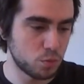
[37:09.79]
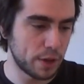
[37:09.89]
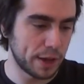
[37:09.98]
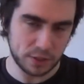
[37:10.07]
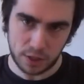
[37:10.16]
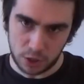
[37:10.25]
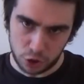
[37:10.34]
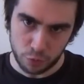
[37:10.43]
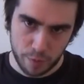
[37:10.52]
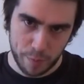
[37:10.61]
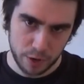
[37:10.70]

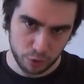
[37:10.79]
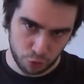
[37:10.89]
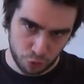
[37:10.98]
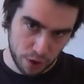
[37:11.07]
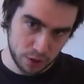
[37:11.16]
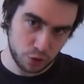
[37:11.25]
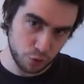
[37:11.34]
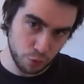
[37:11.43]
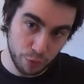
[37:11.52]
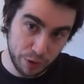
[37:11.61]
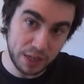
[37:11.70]
Extinction Rebellion tried to
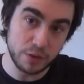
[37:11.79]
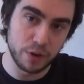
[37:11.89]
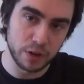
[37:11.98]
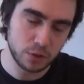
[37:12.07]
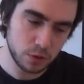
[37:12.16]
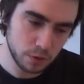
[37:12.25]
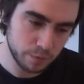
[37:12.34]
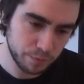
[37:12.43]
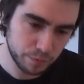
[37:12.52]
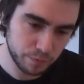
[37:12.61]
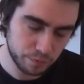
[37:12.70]
reinvent
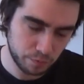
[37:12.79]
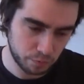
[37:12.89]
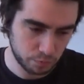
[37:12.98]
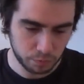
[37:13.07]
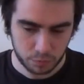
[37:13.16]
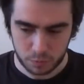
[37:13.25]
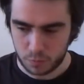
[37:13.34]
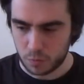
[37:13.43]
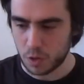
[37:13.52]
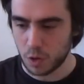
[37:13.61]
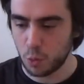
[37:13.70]

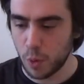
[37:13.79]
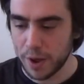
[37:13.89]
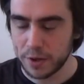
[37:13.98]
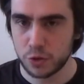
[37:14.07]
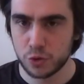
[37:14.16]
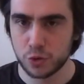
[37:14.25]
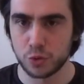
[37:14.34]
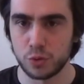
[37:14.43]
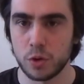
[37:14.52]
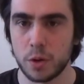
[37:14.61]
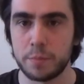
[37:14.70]
ways
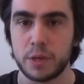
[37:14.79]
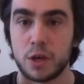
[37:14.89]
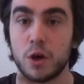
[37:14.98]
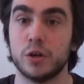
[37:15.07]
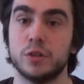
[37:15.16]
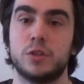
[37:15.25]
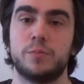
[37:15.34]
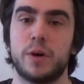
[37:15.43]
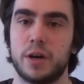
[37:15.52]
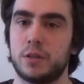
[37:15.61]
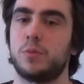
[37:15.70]
to be heard
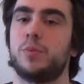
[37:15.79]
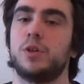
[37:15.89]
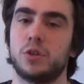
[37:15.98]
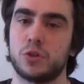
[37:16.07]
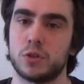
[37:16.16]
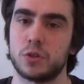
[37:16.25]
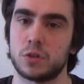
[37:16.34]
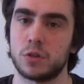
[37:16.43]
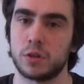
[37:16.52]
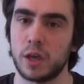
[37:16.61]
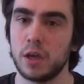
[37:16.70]
by the politicians,
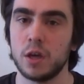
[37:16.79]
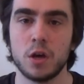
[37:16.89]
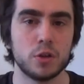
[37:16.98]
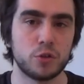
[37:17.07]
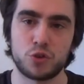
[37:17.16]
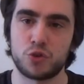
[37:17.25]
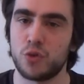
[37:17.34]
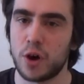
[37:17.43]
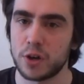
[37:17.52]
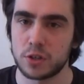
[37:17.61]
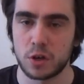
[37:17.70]
okay? The
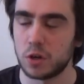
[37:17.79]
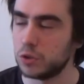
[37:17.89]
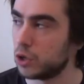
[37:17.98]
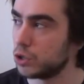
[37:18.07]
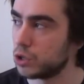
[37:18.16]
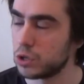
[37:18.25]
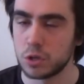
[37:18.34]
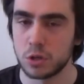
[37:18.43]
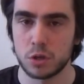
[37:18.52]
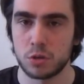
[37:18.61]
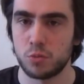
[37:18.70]
strikes are not
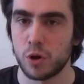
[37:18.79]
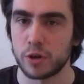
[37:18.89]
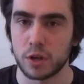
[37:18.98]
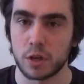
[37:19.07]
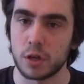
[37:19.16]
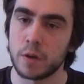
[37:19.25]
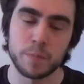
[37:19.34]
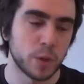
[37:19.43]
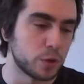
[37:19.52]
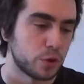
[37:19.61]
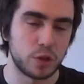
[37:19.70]
working,
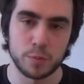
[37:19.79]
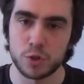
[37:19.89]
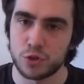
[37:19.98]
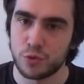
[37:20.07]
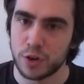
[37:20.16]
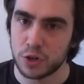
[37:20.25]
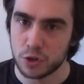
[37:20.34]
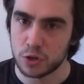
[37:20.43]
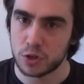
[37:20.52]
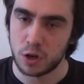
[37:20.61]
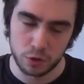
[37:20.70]
the
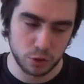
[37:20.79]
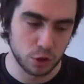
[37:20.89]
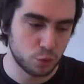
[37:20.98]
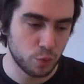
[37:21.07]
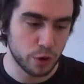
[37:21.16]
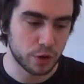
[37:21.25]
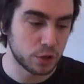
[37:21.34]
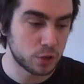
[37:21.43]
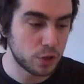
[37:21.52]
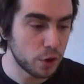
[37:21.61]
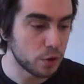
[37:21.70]
demonstrations are not working.
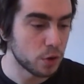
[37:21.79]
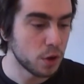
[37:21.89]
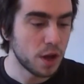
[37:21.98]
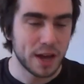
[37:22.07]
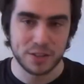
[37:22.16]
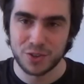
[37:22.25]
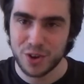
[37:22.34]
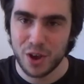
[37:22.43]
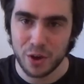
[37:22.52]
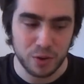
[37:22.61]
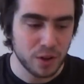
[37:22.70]
So, as you
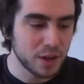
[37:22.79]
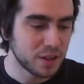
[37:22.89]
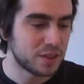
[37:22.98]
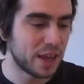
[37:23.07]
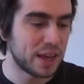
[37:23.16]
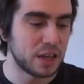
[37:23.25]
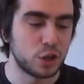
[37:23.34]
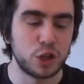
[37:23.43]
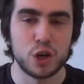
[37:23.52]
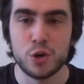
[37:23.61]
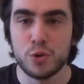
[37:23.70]
know, they
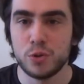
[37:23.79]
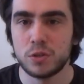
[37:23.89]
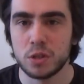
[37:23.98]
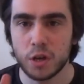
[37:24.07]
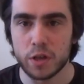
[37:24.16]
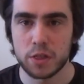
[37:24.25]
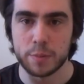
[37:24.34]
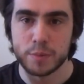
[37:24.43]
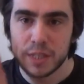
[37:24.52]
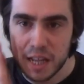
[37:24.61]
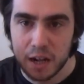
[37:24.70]
glued
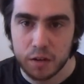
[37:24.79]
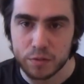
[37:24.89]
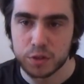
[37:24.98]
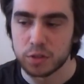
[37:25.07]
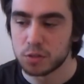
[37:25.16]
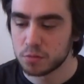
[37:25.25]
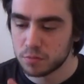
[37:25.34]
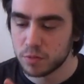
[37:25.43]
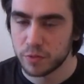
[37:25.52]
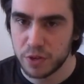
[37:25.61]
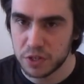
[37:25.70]
themselves
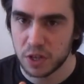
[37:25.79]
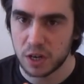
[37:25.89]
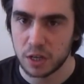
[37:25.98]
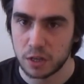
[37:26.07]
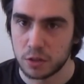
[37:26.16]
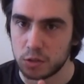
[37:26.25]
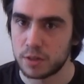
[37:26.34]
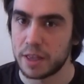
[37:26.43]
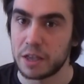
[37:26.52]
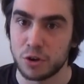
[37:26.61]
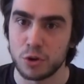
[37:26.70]
physically,
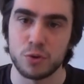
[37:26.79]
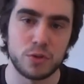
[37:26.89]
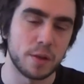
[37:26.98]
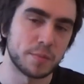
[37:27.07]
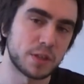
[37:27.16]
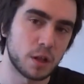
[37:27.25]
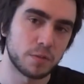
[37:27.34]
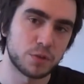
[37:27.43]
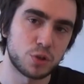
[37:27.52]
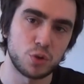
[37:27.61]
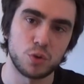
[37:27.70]
they glued
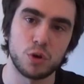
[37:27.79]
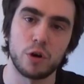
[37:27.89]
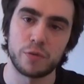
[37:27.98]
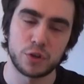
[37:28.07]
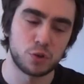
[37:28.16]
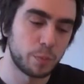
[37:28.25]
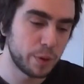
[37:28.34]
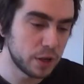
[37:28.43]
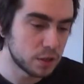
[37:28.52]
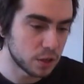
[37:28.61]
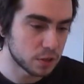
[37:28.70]
themselves to official
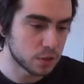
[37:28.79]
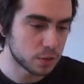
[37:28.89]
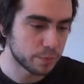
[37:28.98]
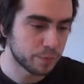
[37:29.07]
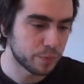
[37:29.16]
buildings.